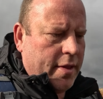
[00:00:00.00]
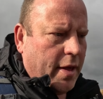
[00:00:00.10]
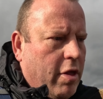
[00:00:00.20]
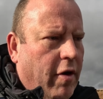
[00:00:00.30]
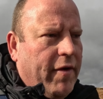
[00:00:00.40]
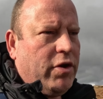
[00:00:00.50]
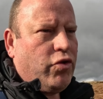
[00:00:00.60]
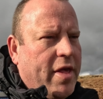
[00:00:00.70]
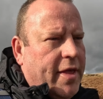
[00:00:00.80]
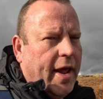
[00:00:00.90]
that sort of
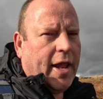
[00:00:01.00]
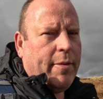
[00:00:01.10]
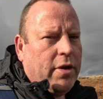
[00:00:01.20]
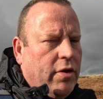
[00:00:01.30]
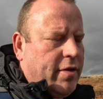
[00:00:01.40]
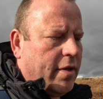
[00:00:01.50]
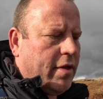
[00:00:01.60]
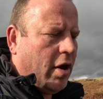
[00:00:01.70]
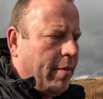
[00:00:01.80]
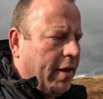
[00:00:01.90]
interesting element, just to
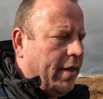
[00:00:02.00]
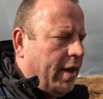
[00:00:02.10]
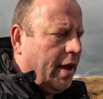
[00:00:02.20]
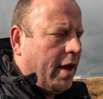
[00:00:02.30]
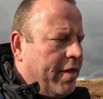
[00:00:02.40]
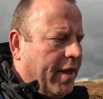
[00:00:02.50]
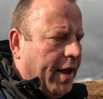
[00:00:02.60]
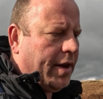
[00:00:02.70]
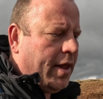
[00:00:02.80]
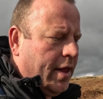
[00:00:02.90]
sort of make the
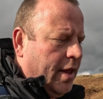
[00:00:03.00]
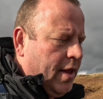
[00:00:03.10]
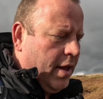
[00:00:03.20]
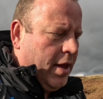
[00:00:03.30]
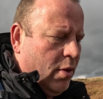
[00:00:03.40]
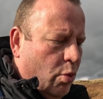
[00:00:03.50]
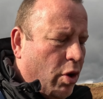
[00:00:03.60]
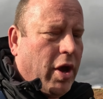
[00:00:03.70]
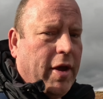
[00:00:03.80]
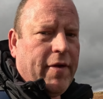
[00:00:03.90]
scene
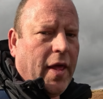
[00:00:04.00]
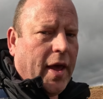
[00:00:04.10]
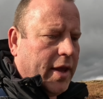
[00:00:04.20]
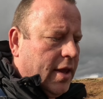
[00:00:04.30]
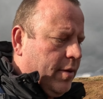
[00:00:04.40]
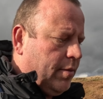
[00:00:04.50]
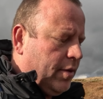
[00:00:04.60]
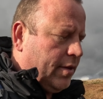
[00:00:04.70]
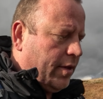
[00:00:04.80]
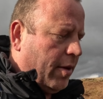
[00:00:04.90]
work, if you like.
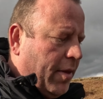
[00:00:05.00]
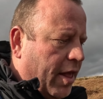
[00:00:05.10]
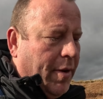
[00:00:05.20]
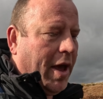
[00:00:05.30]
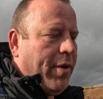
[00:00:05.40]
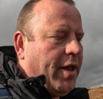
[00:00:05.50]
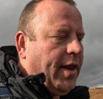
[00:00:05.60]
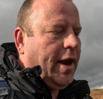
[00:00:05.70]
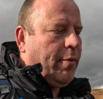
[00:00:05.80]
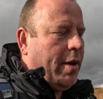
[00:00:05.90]
But that's my
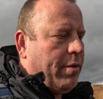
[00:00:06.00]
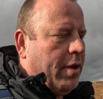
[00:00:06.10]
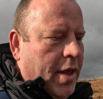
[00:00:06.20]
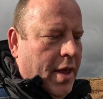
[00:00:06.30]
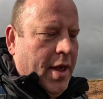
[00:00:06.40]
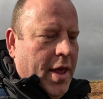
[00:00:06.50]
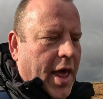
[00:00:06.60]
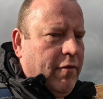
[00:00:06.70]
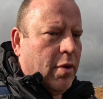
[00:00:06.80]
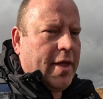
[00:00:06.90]
opinion anyway, but
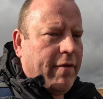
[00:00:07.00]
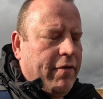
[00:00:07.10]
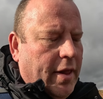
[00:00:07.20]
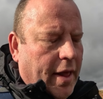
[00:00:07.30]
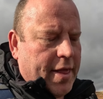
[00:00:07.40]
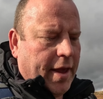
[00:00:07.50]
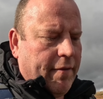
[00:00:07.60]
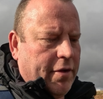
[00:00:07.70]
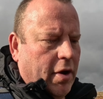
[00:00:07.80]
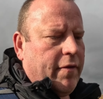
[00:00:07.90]
everyone's different in
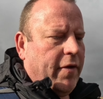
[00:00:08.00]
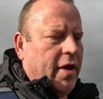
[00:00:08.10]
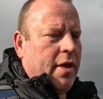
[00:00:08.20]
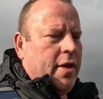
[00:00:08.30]
landscape photography,